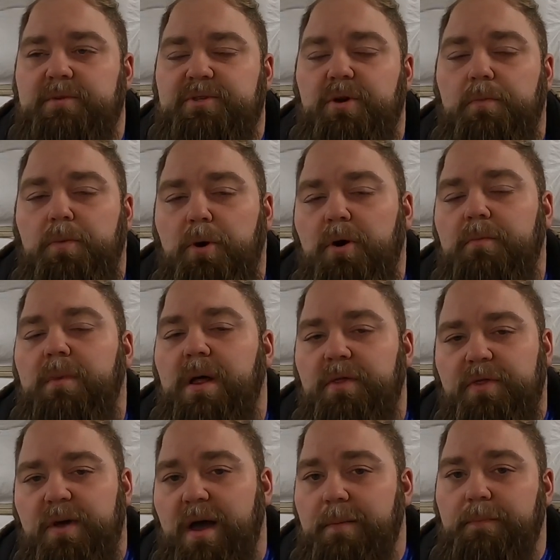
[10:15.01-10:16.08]
So per
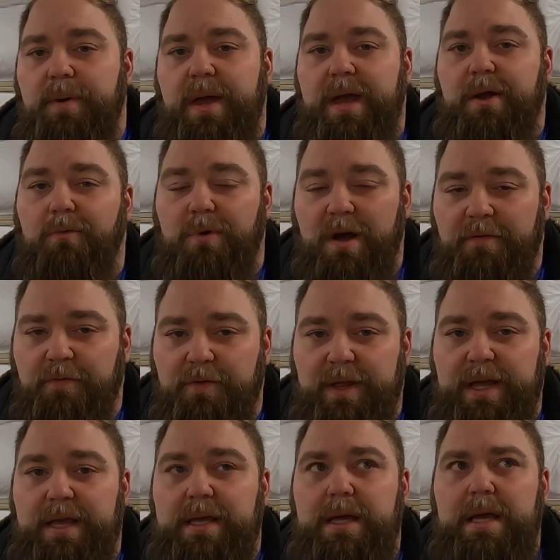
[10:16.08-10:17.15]
month, I'm paying
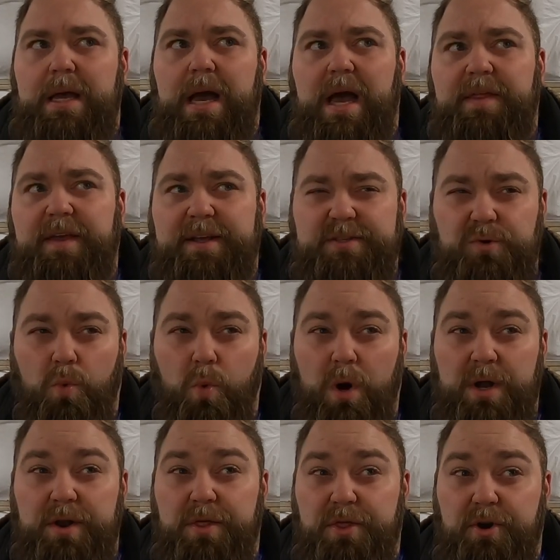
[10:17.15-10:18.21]
roughly, I think it's
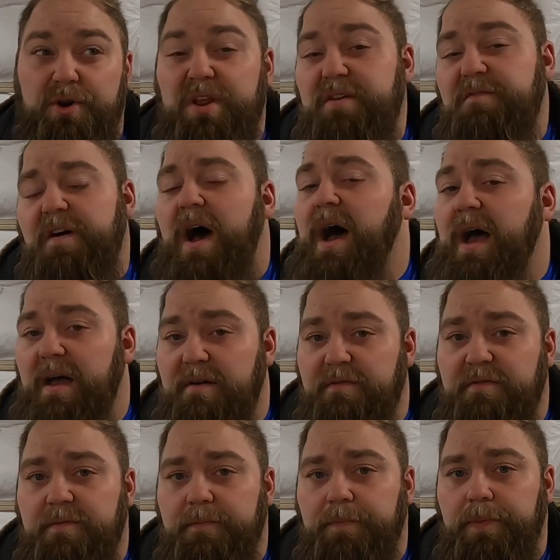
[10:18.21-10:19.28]

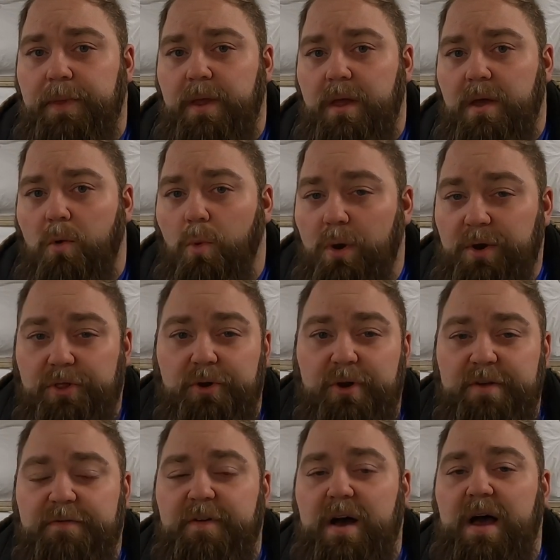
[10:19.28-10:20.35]

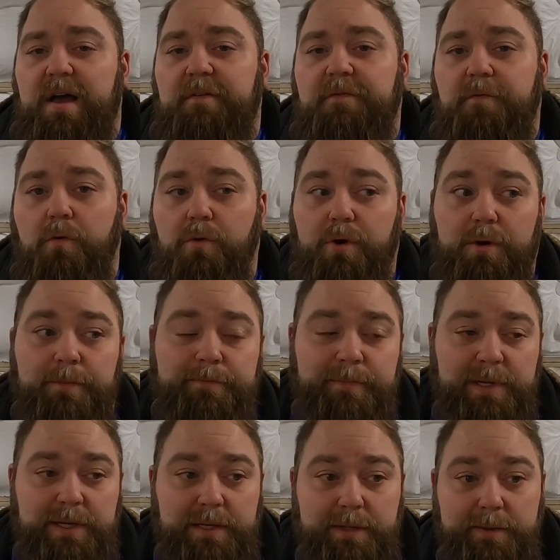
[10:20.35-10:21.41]
$135 for
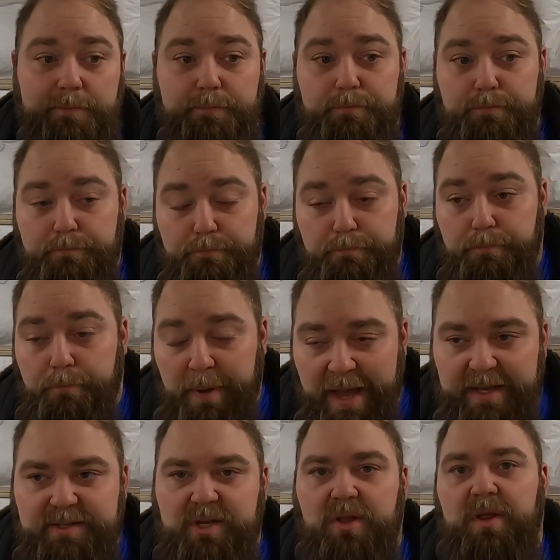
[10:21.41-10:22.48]

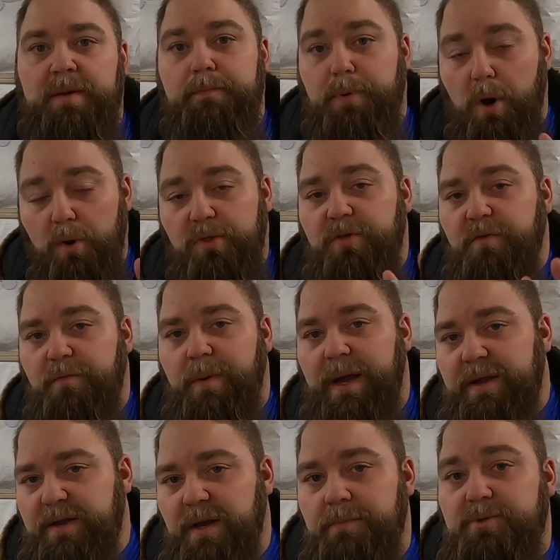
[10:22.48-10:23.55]
basically both of
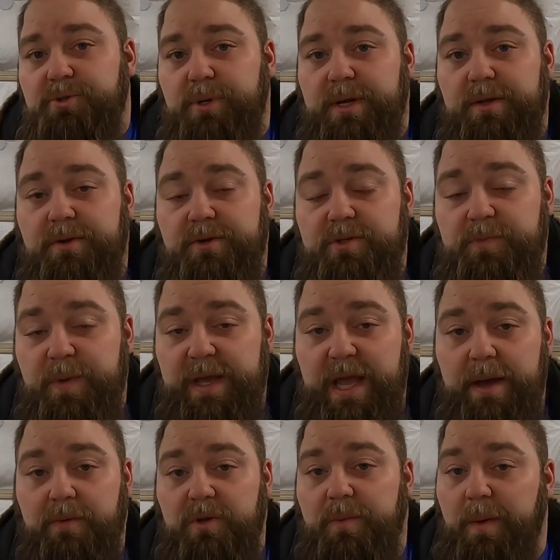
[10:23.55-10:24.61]
my dump trailers
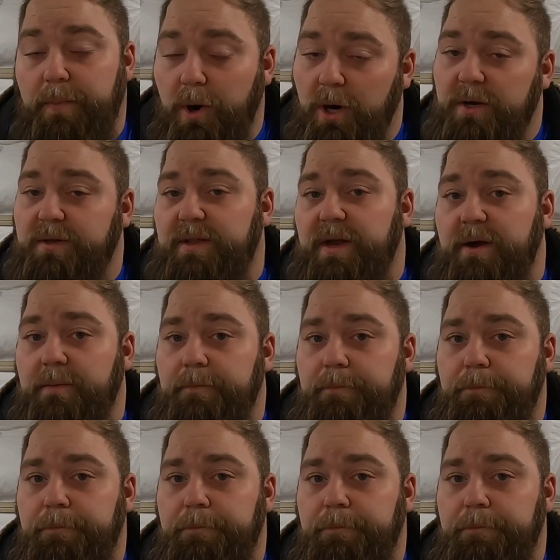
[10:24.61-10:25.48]
being able to be parked there.